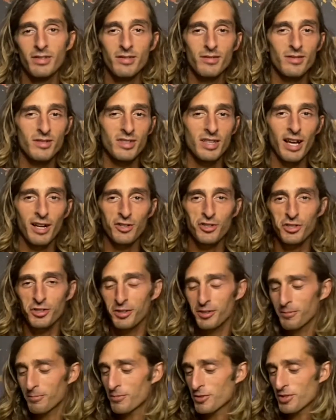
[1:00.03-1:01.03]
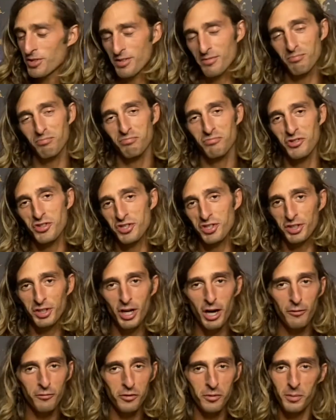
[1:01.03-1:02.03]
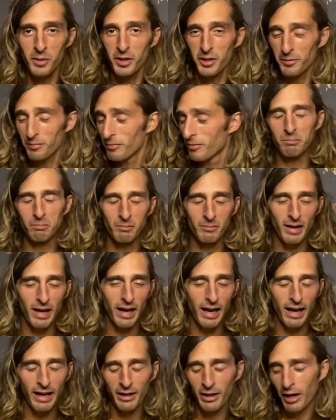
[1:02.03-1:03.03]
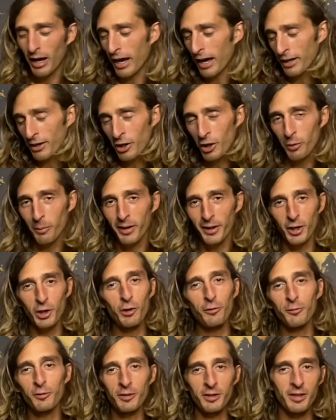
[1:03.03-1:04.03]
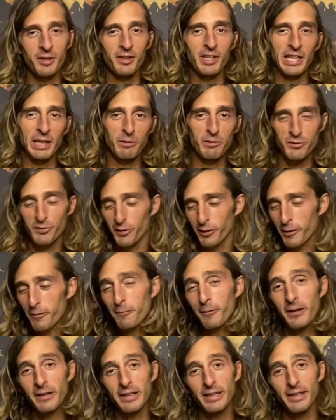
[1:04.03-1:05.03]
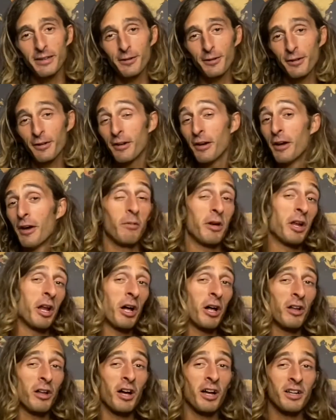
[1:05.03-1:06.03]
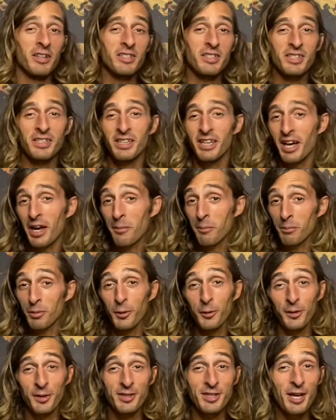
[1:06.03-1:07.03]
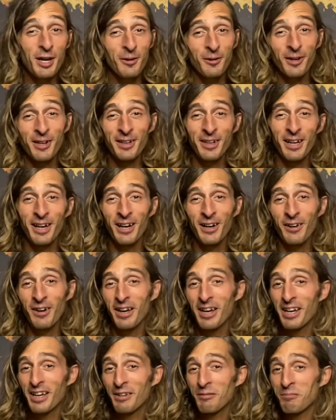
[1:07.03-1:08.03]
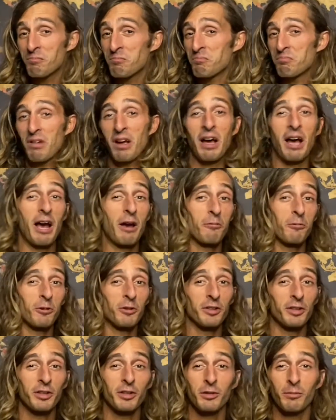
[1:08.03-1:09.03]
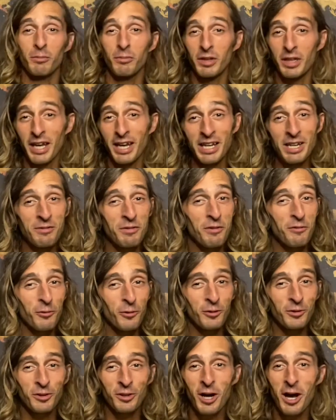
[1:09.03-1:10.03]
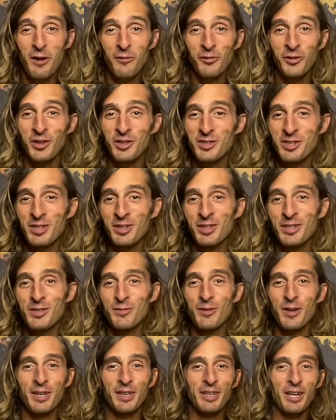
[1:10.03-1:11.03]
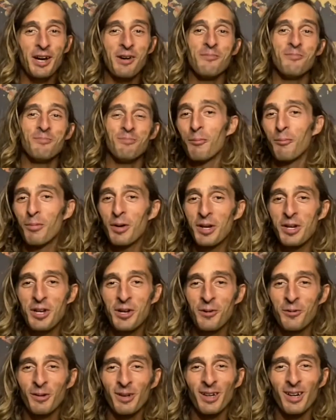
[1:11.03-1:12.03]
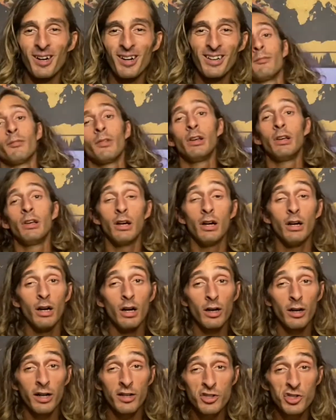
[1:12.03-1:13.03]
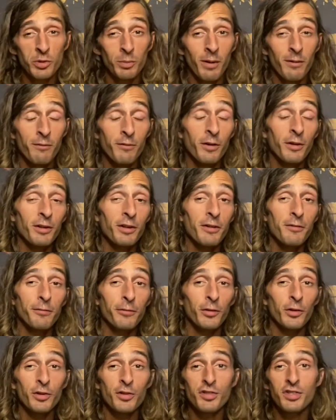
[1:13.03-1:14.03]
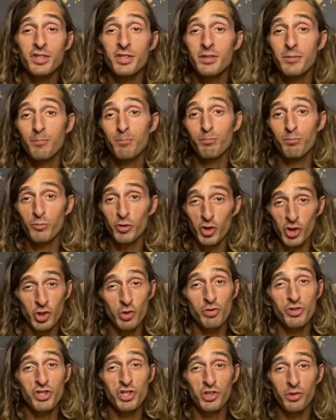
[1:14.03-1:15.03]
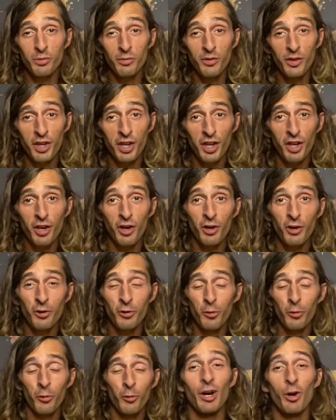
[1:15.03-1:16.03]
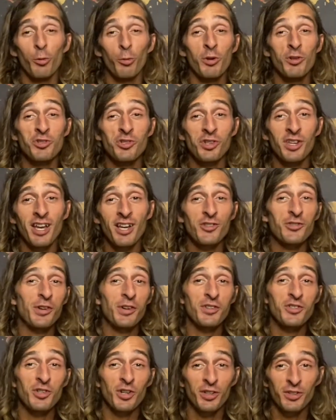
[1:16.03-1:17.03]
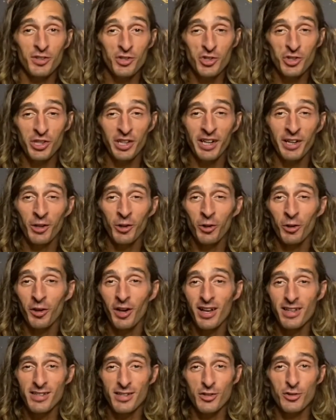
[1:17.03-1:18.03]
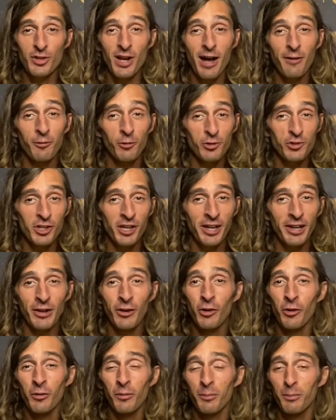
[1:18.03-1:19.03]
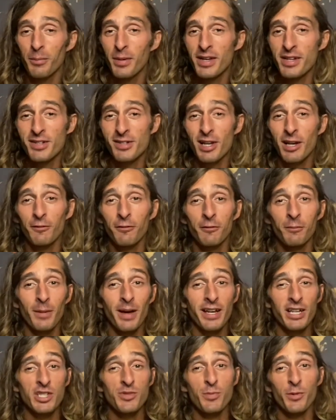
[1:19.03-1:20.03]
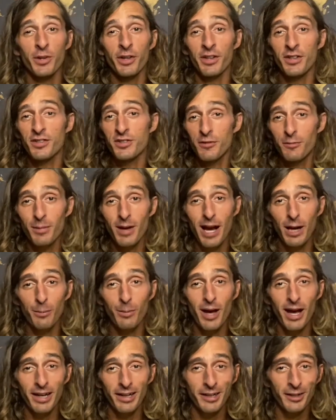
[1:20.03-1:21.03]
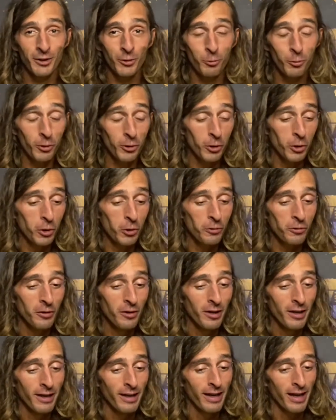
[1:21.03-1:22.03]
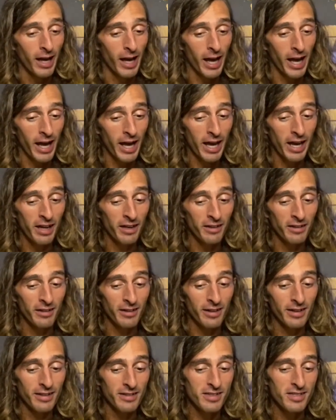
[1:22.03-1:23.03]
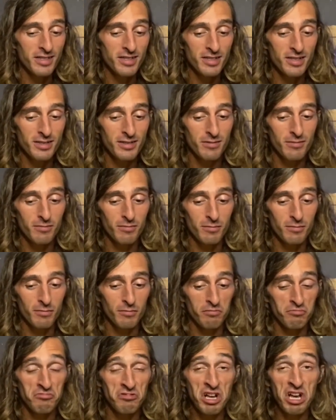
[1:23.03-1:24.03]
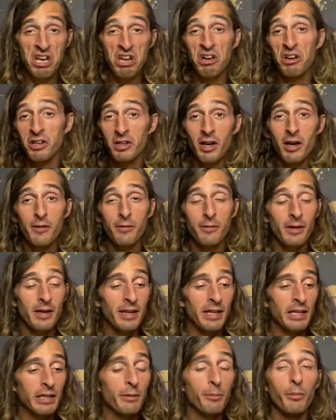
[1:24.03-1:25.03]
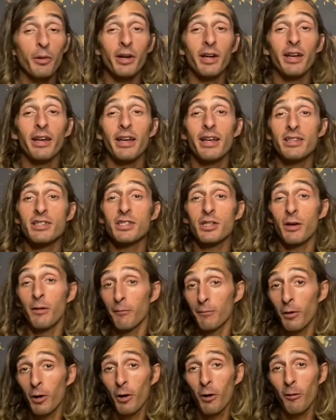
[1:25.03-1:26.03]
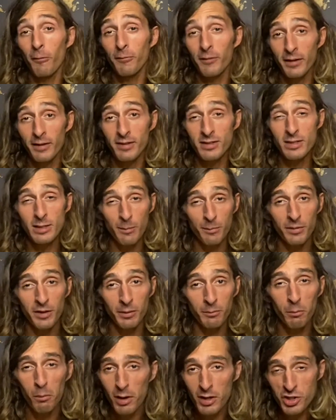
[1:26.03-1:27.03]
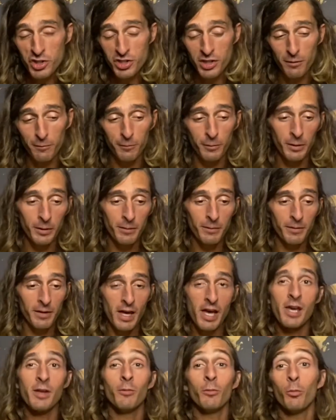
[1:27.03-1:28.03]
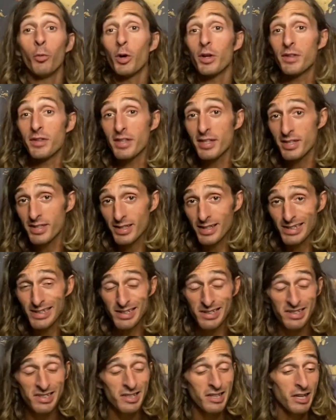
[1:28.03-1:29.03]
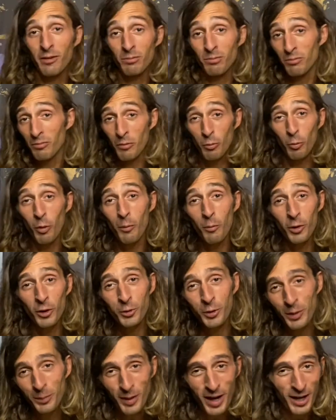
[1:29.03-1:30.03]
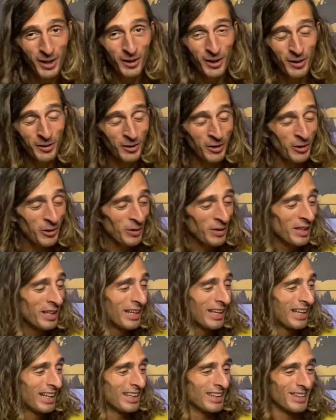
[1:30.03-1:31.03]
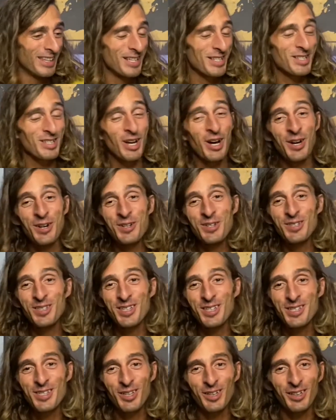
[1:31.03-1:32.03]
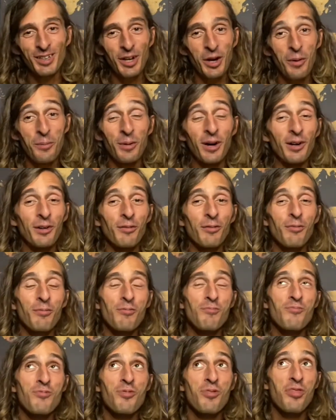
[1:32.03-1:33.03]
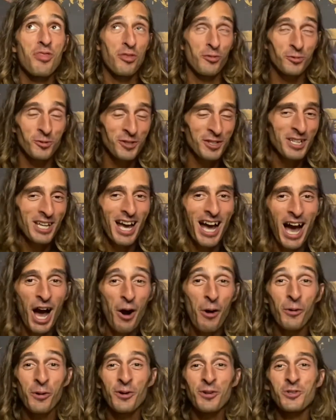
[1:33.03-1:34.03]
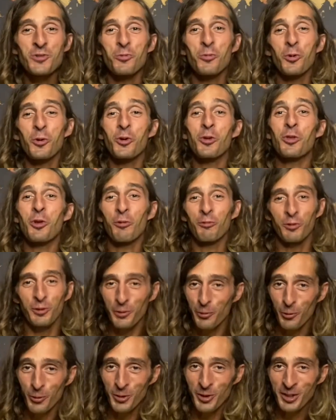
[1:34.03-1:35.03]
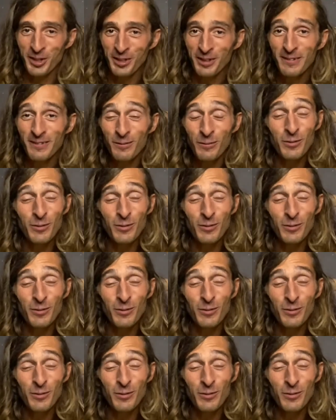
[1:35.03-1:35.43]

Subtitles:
It's actually just a coffee mug. I know, my girlfriend think it was very funny either. In all honesty, I'm broke as hell right now and I really can't even afford the coffee that's in this fake cup. But here we are. All right, so my very first YouTube video, originally I tried to start this channel as a travel channel based off of my experience of backpacking the world. And it's not unauthentic, but it's evolved into something much different than what this is. One more quick background note. This honestly took about 3 hours worth of recording.